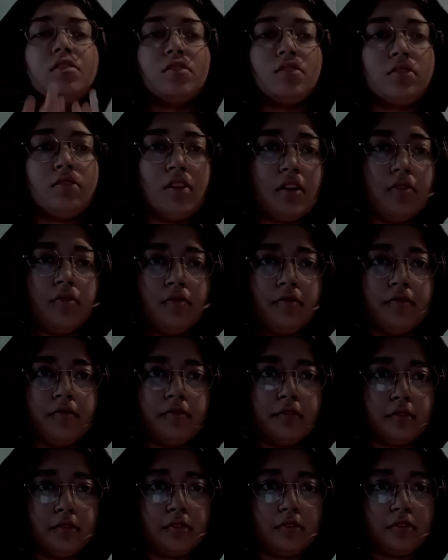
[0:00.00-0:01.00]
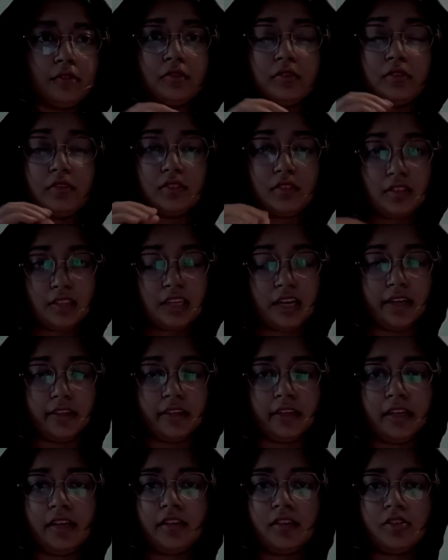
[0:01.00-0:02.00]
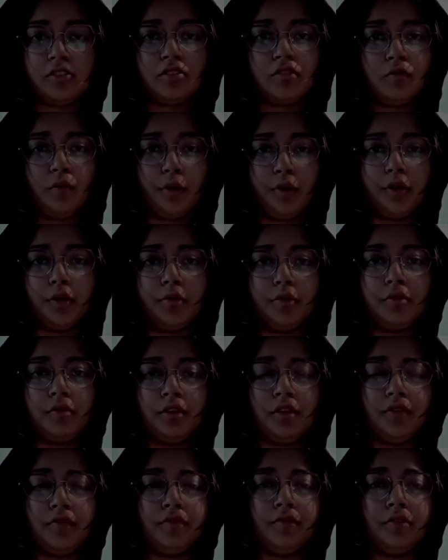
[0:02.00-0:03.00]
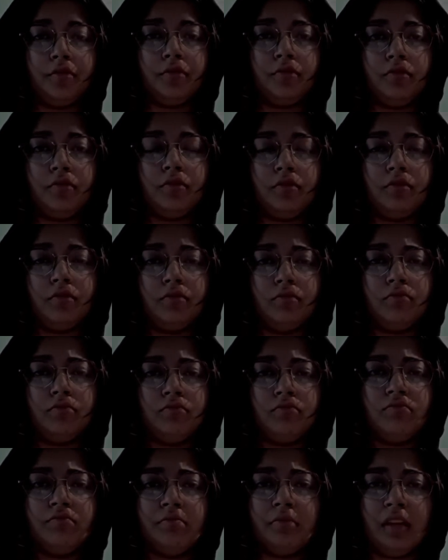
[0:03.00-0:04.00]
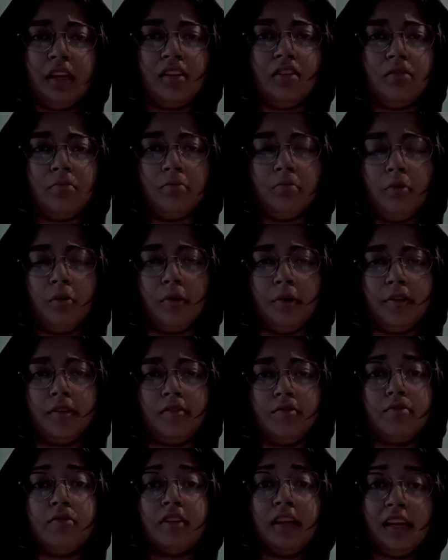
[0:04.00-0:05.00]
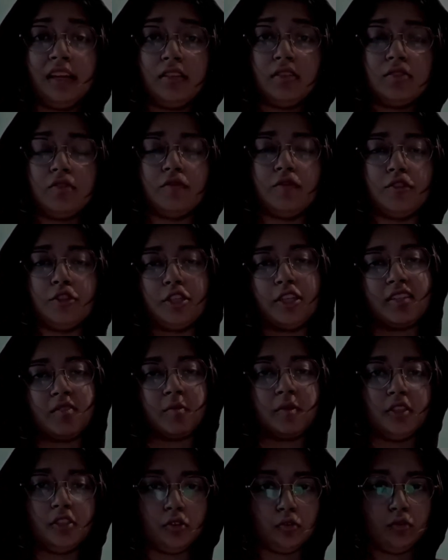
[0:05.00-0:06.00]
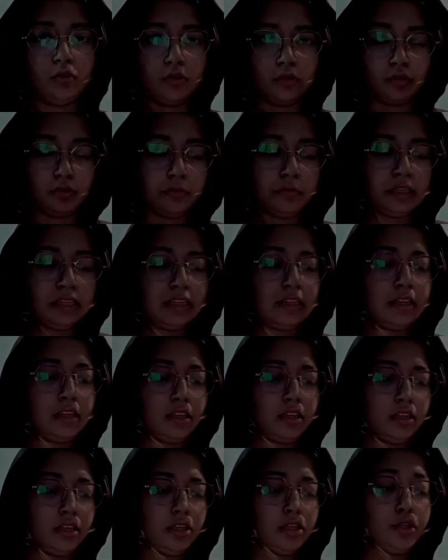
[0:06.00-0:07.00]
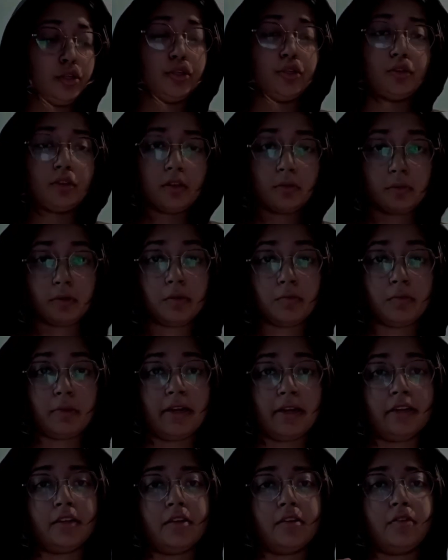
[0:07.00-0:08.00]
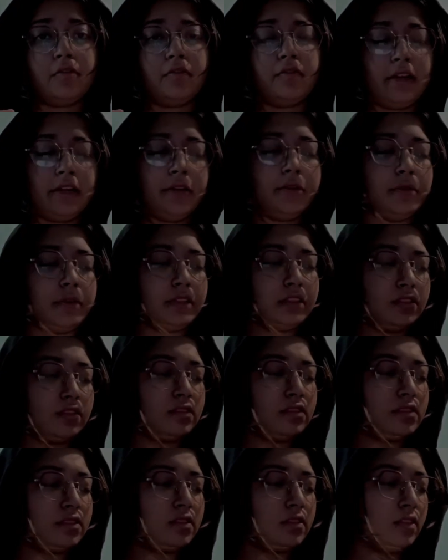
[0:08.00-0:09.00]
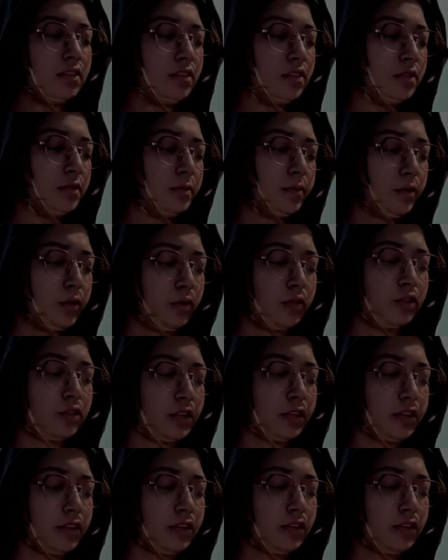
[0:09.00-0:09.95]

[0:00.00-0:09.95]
So now for starting, I just want you to give you the main important things which has been told to me to keep in mind while doing this project.